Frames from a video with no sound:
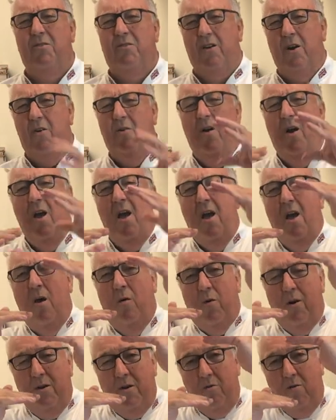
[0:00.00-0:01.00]
So
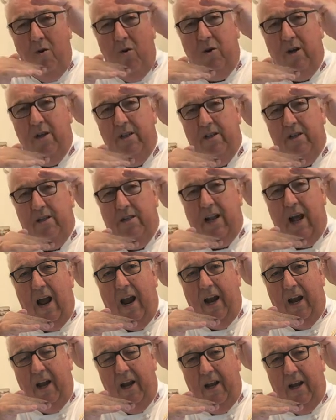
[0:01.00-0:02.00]
when you look at the
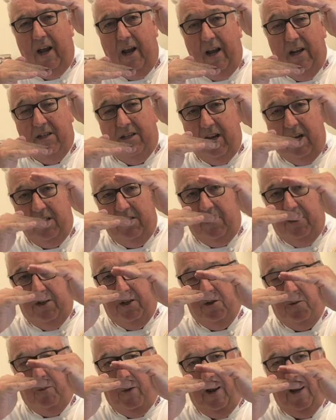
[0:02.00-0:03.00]
steak, it's actually
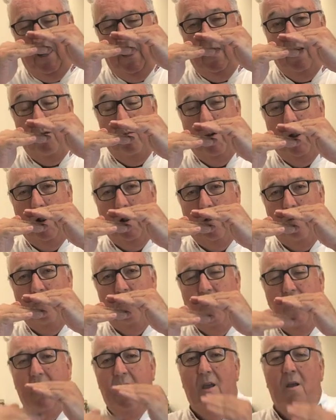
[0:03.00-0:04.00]
just pink in the middle.
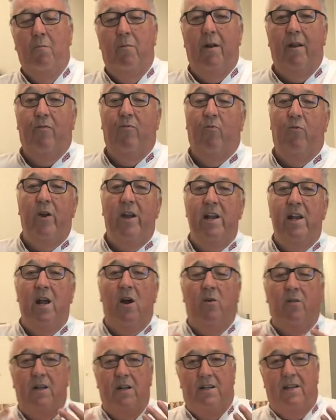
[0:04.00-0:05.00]
But if we
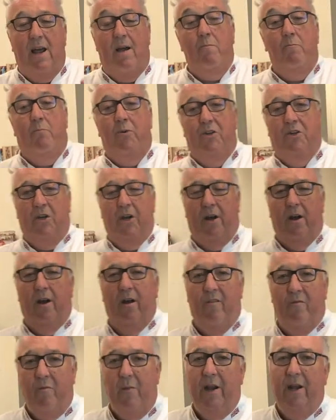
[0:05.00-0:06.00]
know the temperature
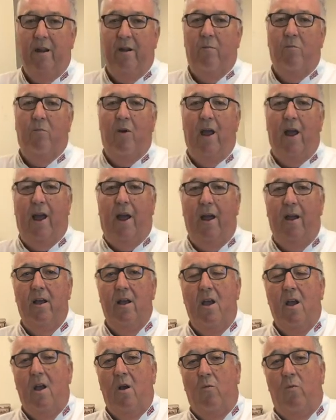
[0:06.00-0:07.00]
of medium rare,
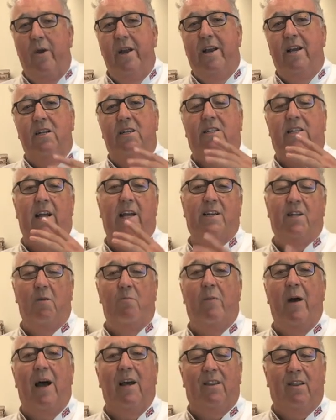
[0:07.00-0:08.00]
we can set a
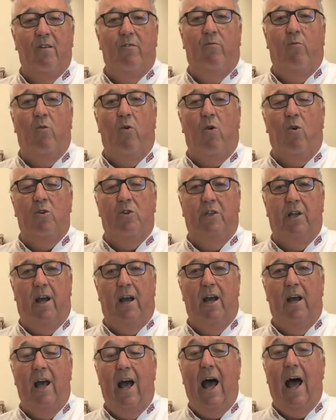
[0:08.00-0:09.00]
bath of
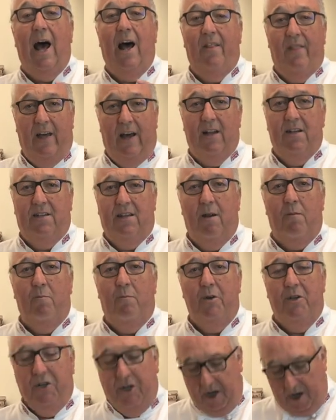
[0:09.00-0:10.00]
water at that
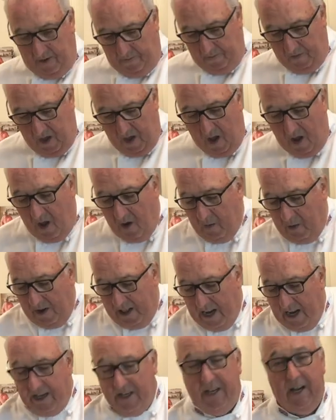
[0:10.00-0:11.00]
temperature. We
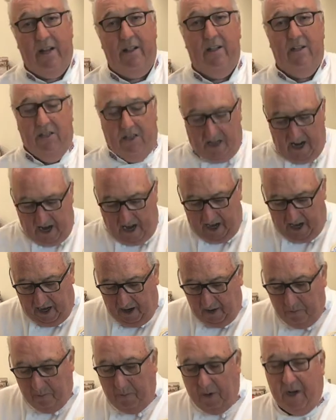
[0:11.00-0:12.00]
then take the steak,
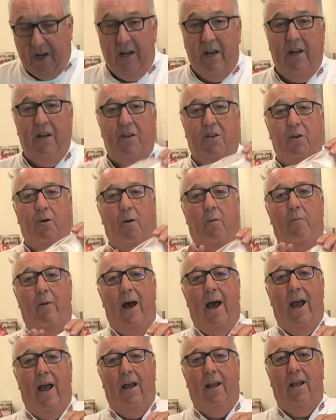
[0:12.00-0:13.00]
put it into a
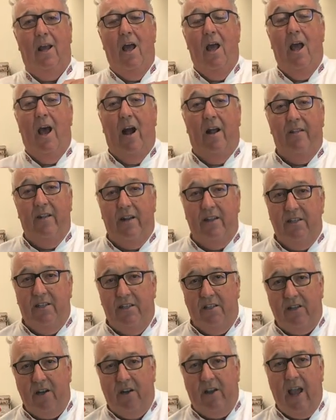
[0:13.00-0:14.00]
bag, and then
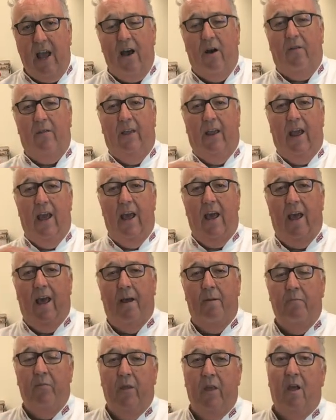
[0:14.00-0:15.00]
suck out the
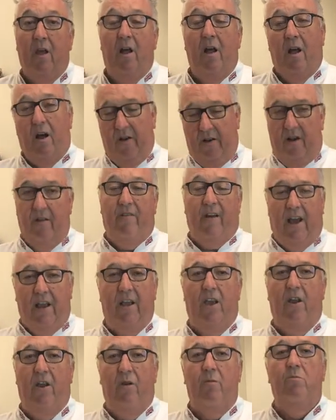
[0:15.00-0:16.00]
air under
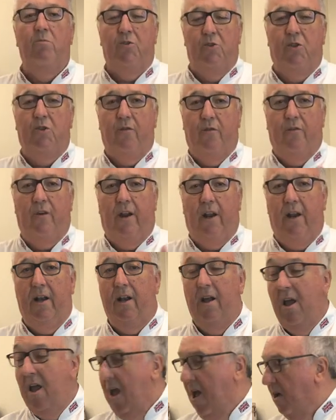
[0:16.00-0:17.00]
vacuum, sous vide,
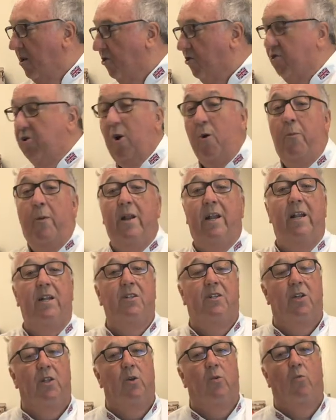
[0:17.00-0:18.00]
drop it
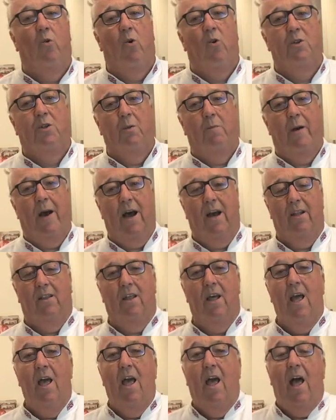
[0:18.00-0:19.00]
into the water bath.
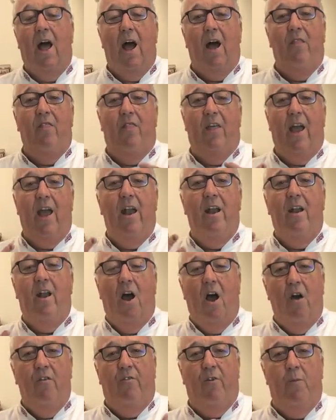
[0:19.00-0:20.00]
And then
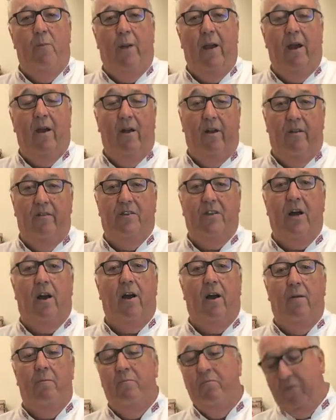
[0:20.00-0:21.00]
over a period of
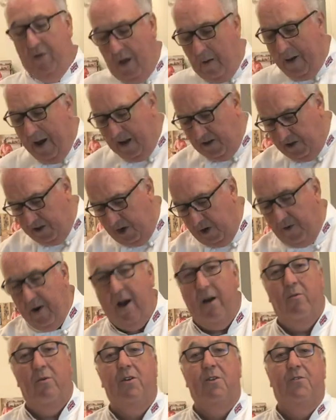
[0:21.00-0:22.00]
time, about 2
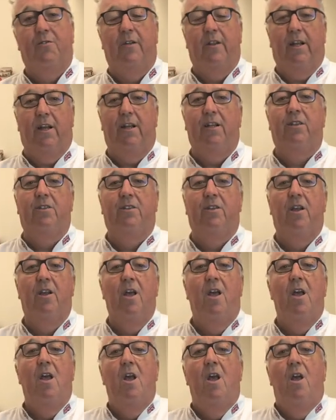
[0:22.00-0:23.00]
hours for this,
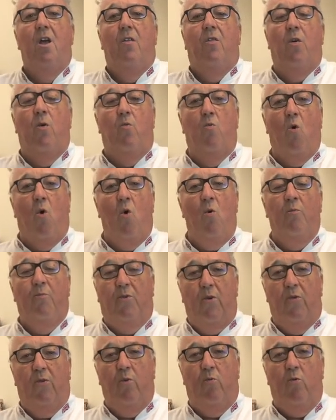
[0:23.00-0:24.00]
the
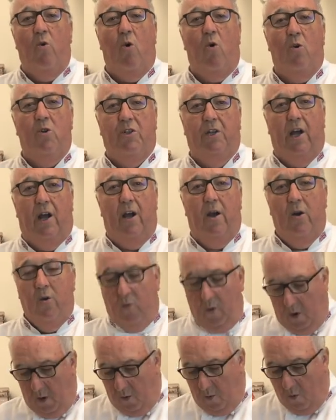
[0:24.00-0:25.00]
warmth of the water
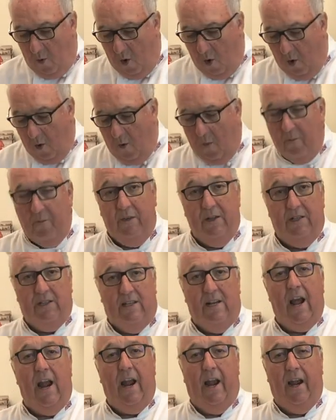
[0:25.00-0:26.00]
will warm the
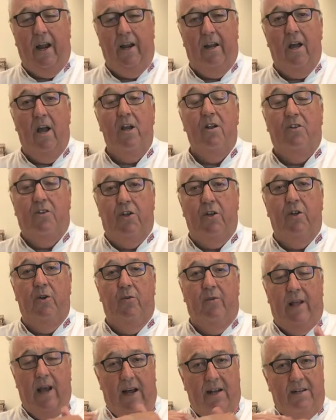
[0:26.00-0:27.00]
steak
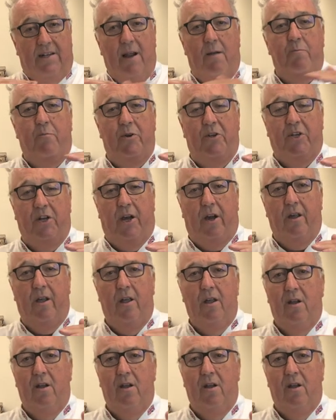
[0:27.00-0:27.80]
to that temperature.